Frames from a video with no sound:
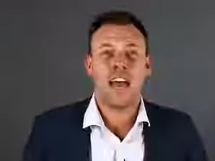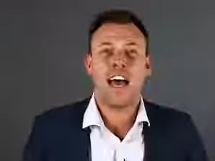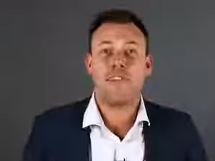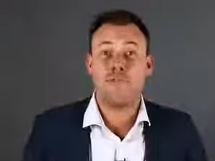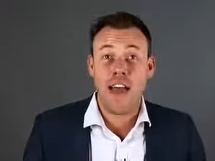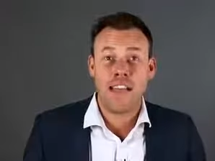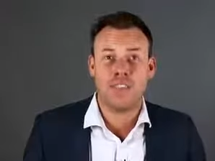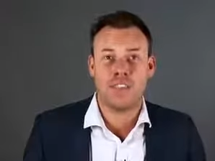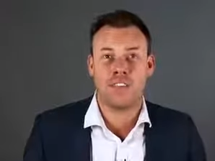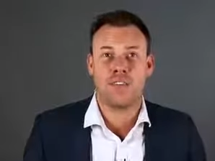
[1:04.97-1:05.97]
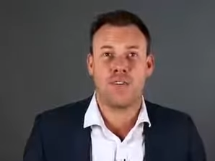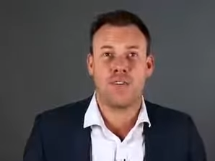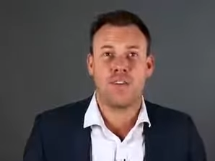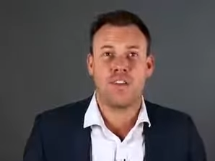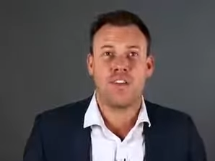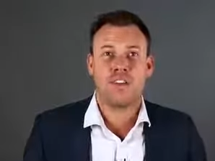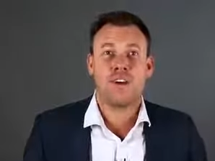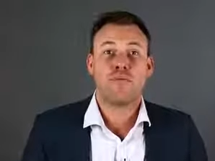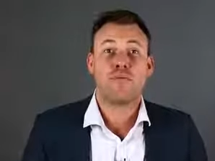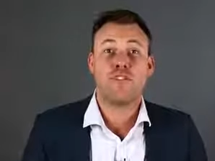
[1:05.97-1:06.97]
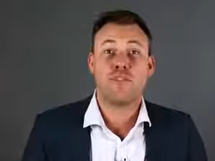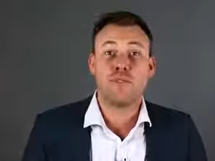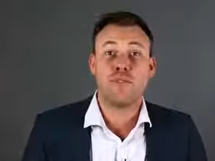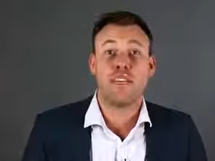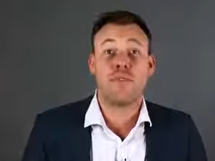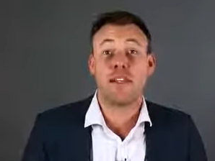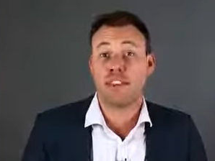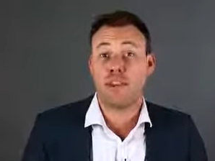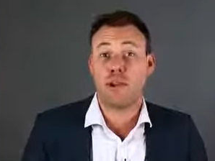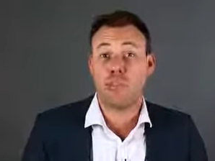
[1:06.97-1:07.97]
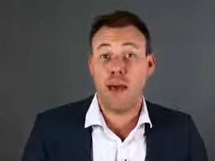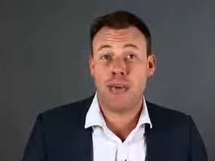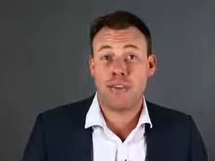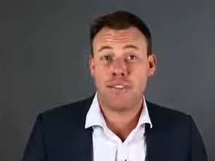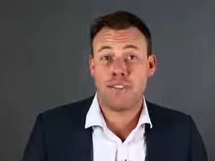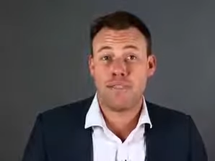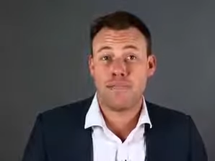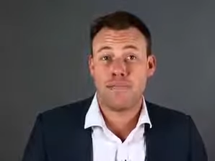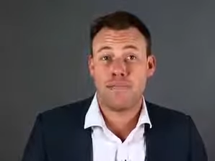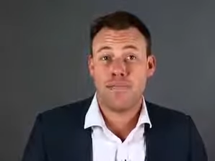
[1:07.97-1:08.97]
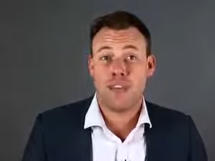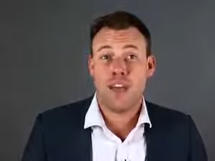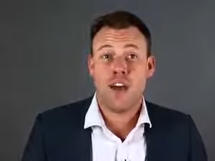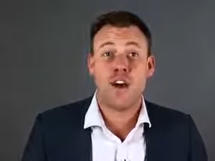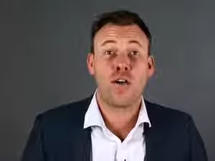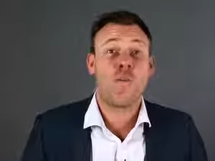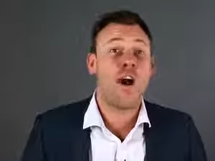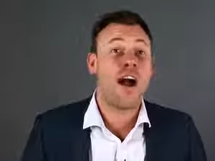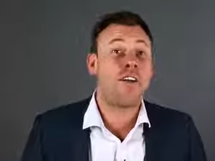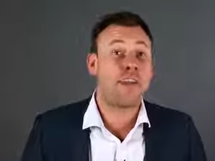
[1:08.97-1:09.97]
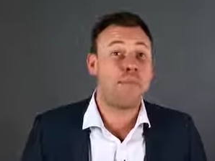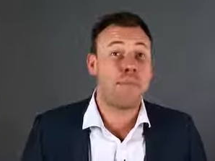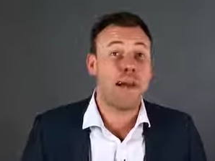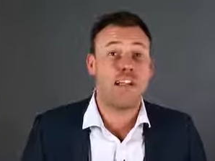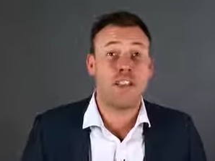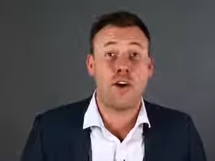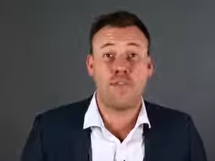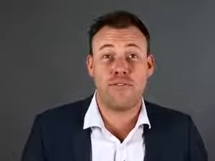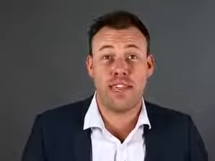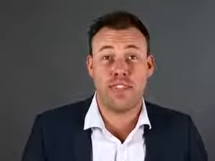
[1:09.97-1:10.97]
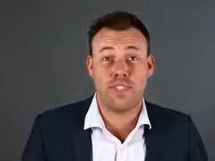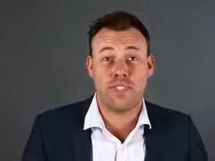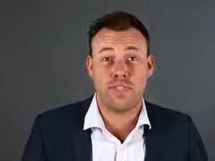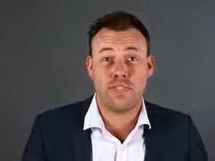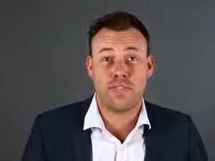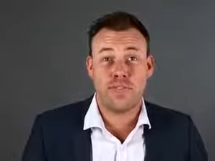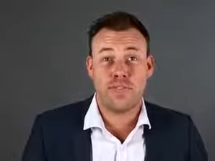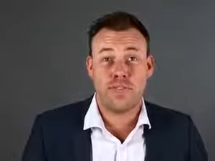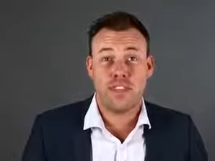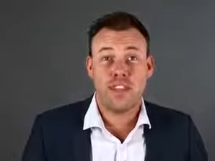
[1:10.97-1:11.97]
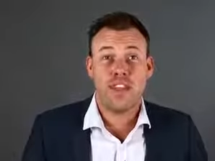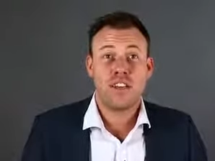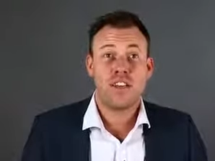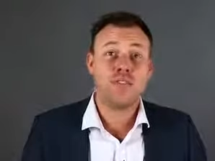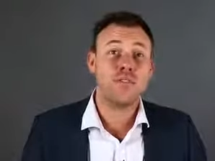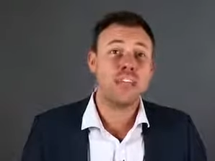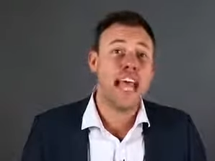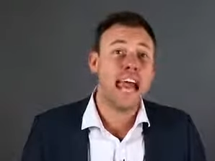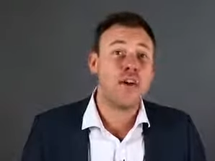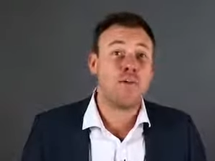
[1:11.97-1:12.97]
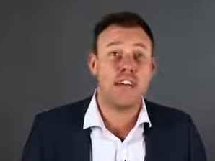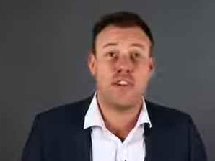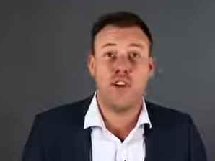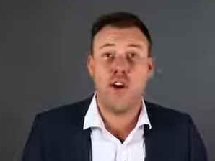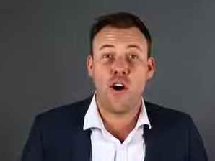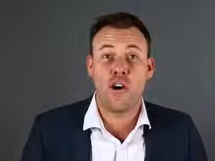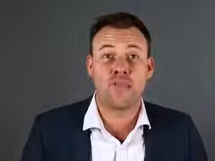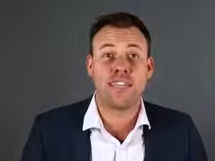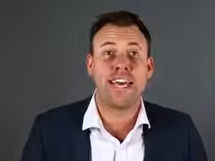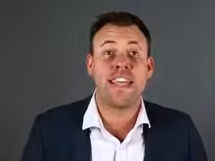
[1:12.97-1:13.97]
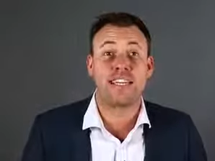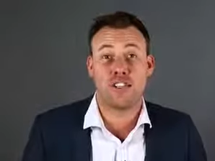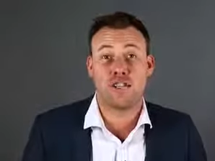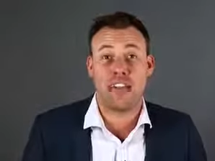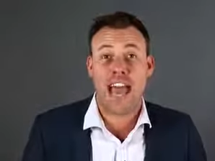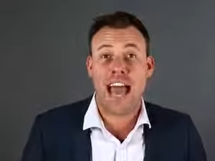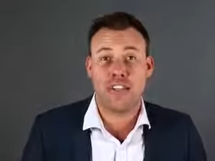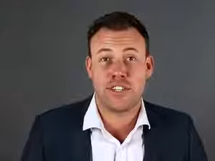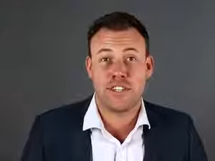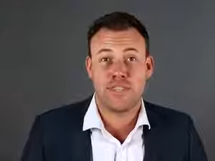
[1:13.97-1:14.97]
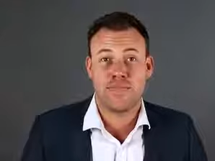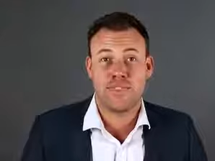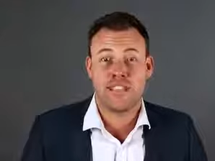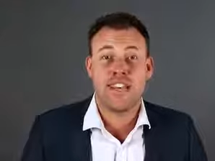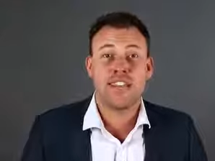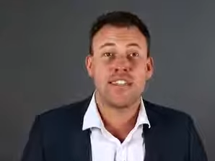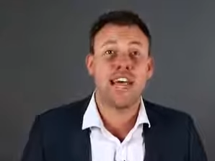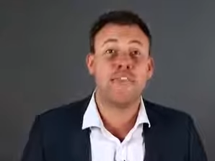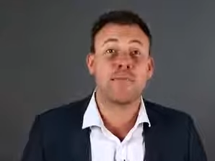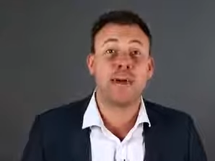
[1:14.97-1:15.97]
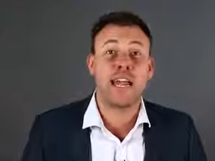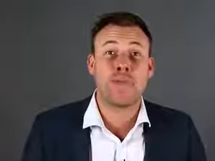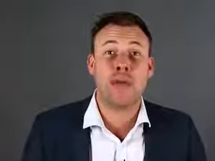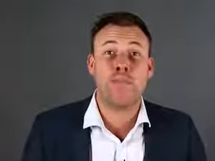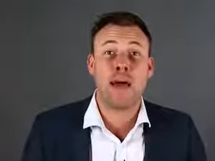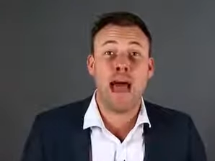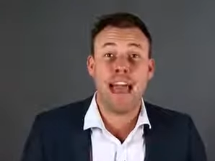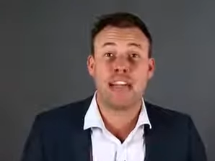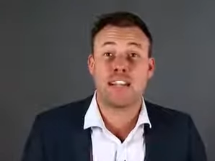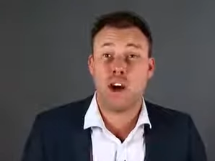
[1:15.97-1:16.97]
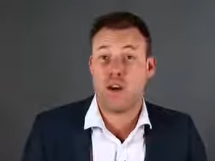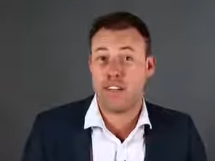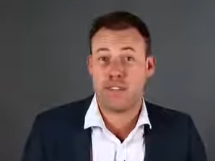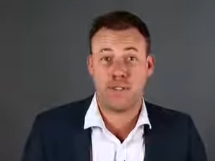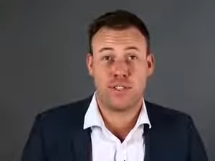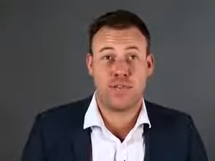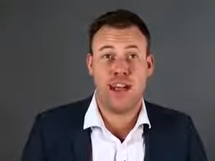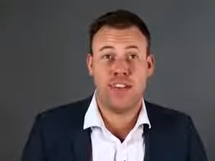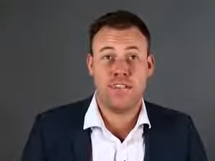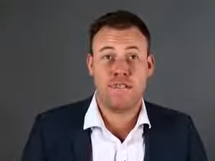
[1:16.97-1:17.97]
Advantages include reducing monthly repayments, acquiring better loan features, using equity in your home to get additional cash, saving money by paying a lower interest rate,